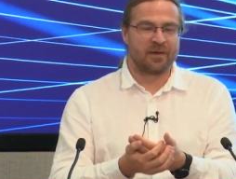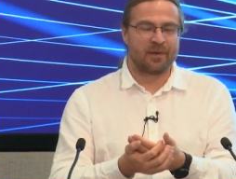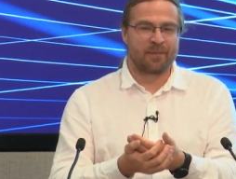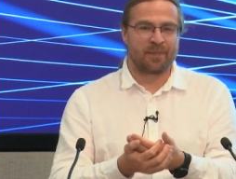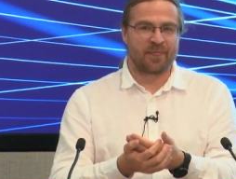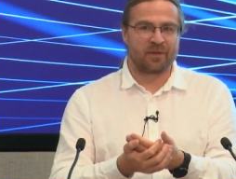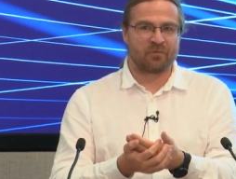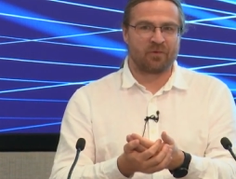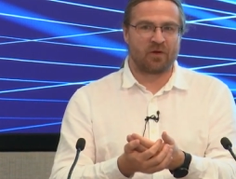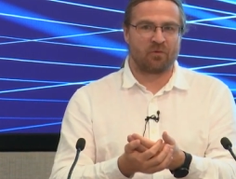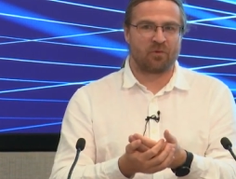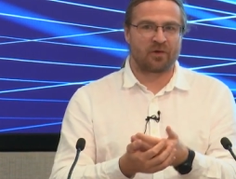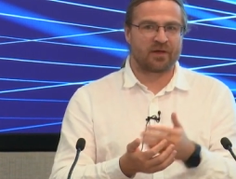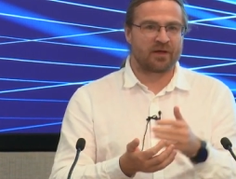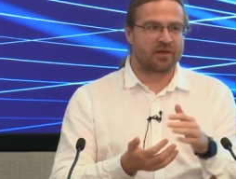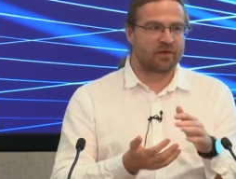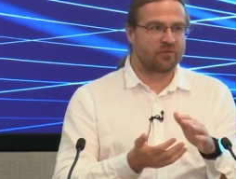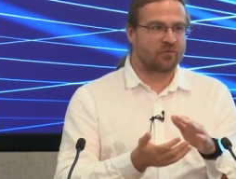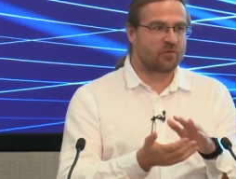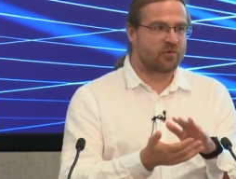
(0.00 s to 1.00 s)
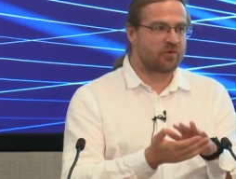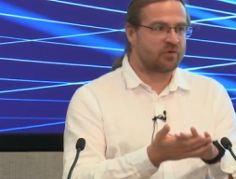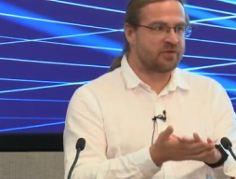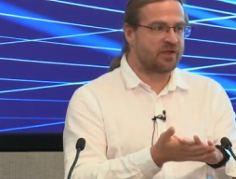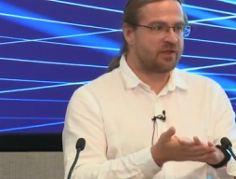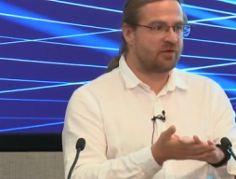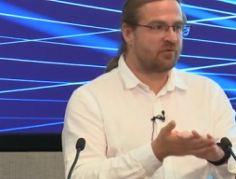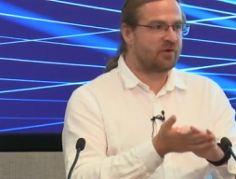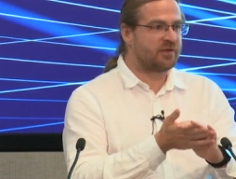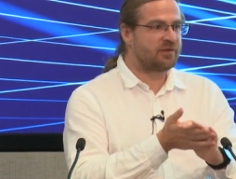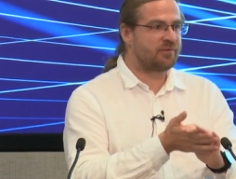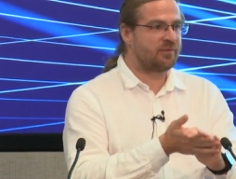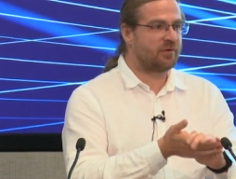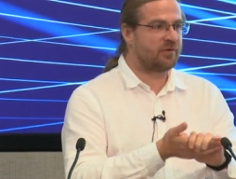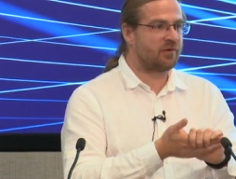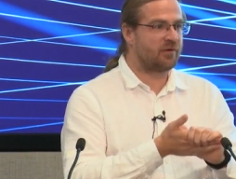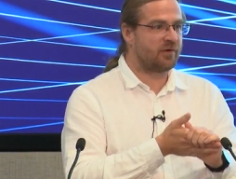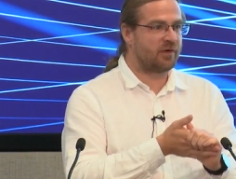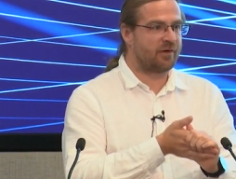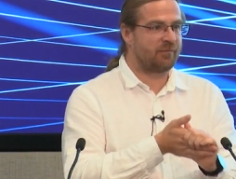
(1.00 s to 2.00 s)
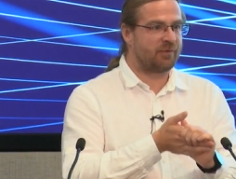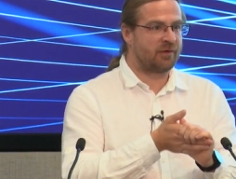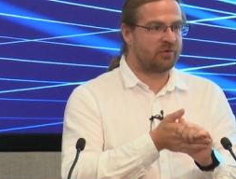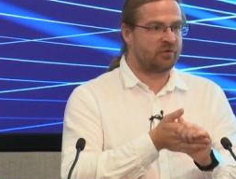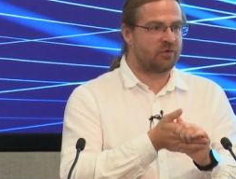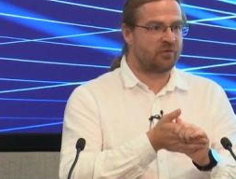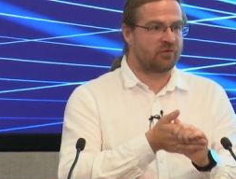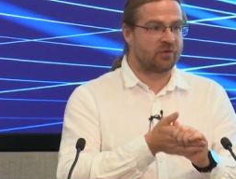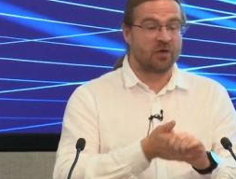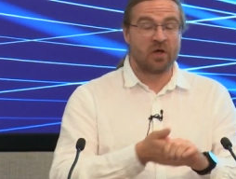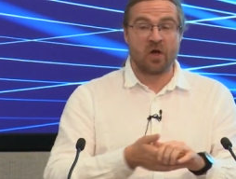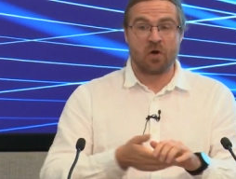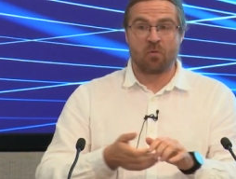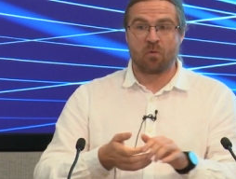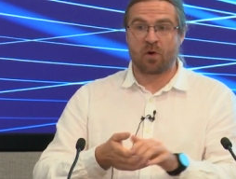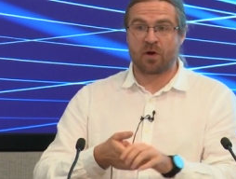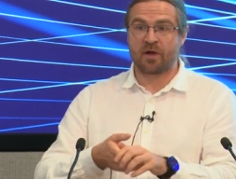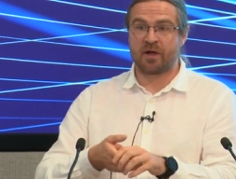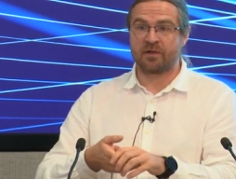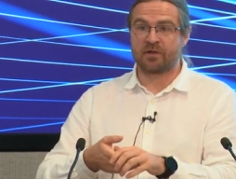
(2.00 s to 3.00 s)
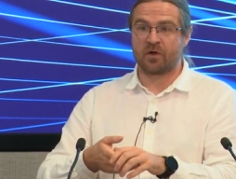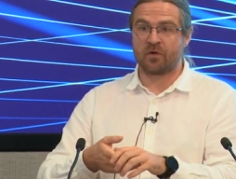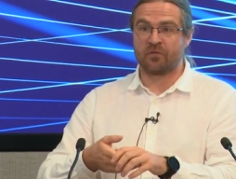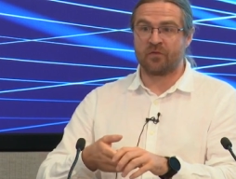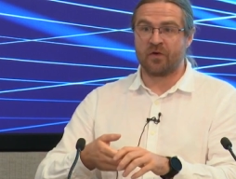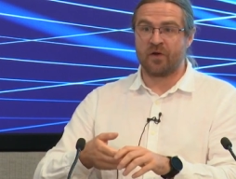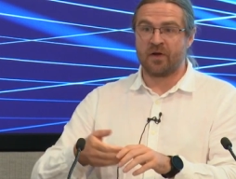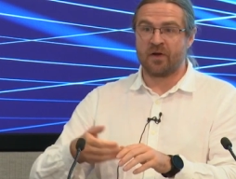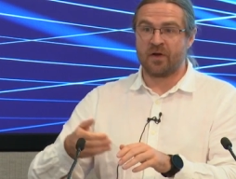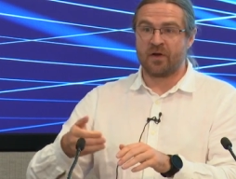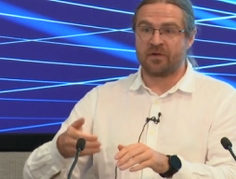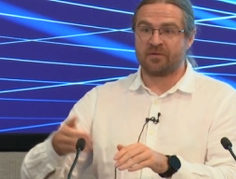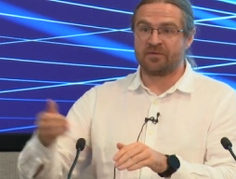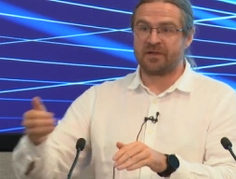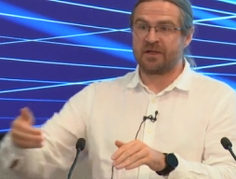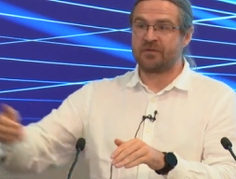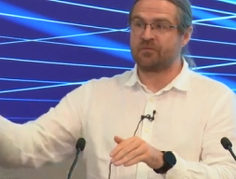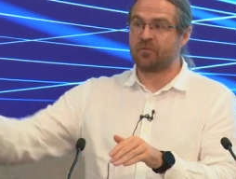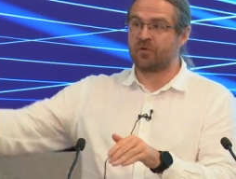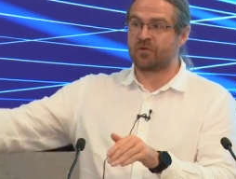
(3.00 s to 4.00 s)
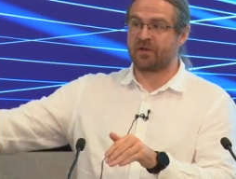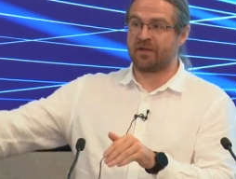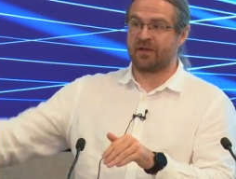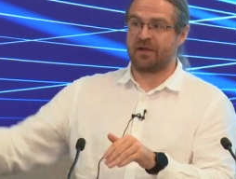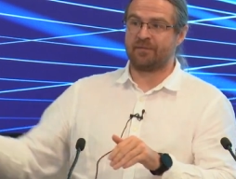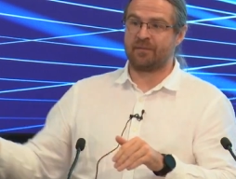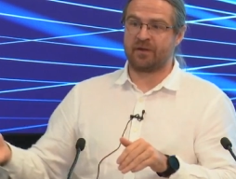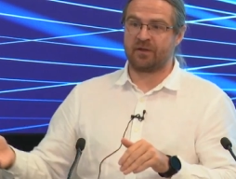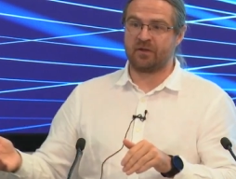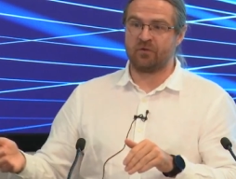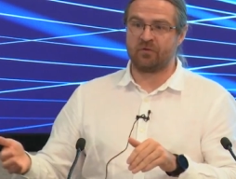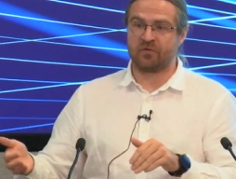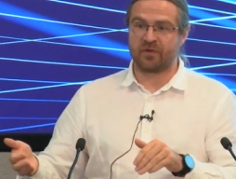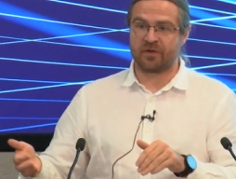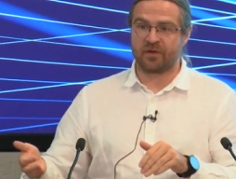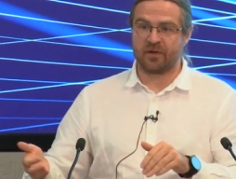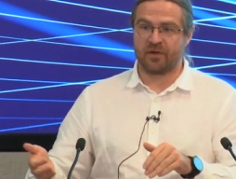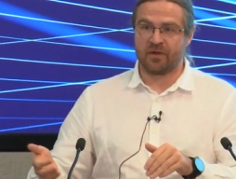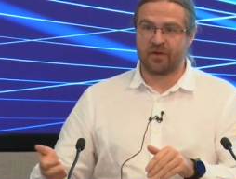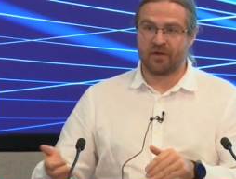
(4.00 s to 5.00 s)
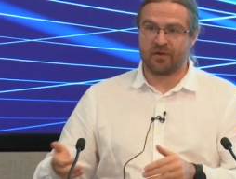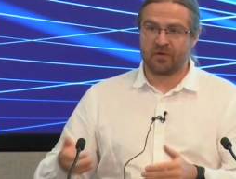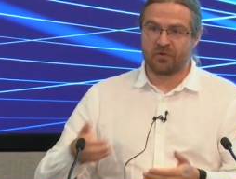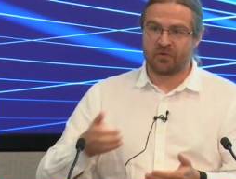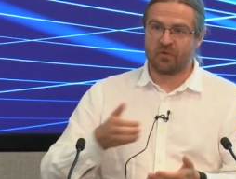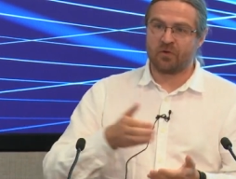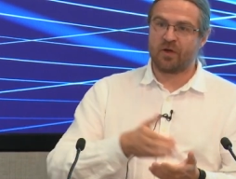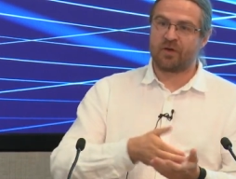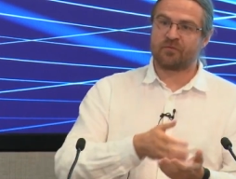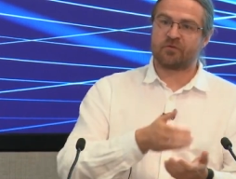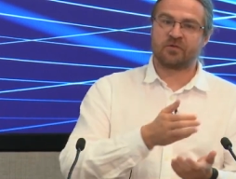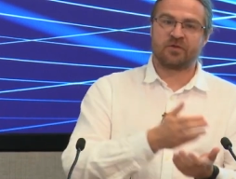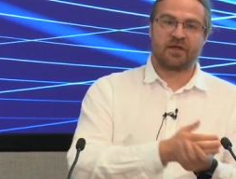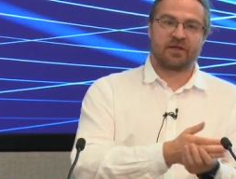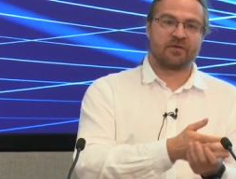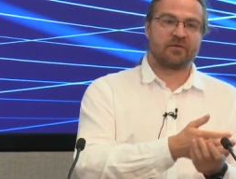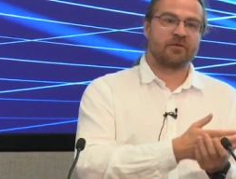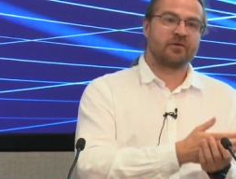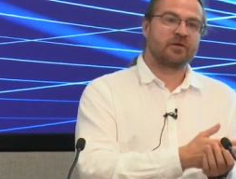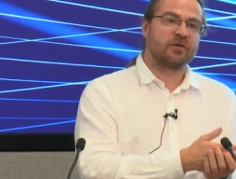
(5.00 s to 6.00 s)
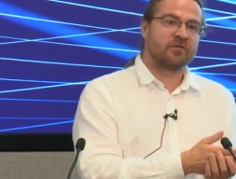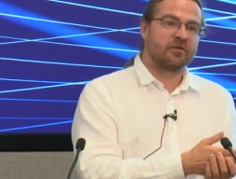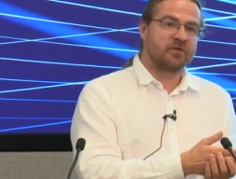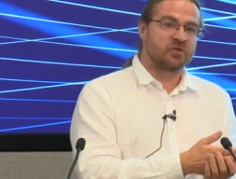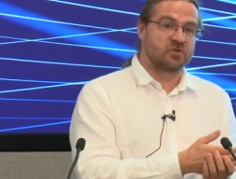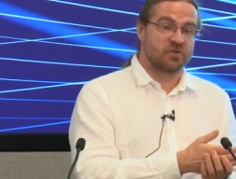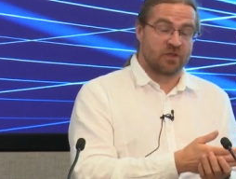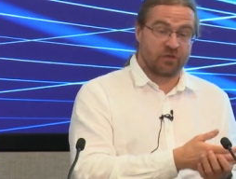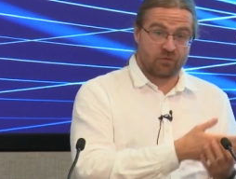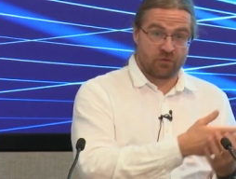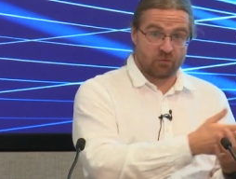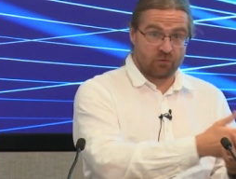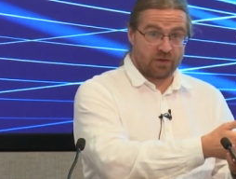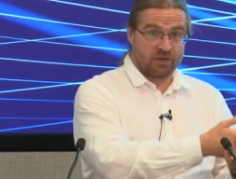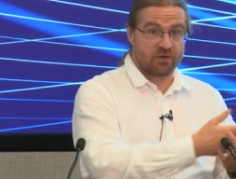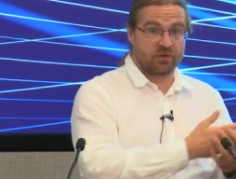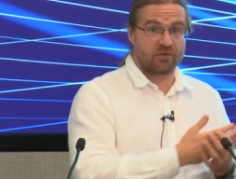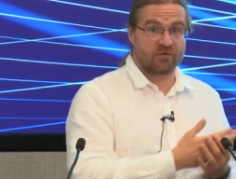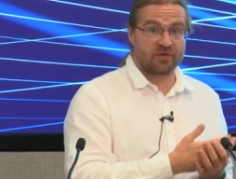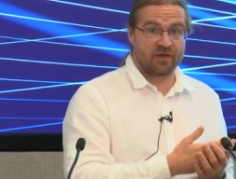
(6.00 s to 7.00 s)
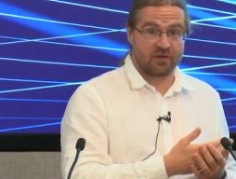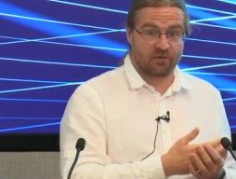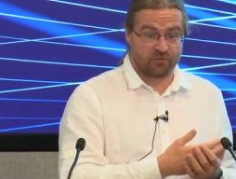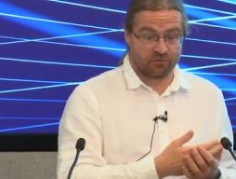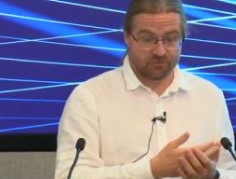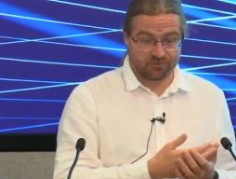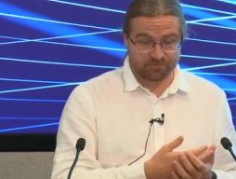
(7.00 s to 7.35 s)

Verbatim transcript: well, what kind of container runtime am I using? What kind of networking am I using? You have to take a decision if you run it yourself.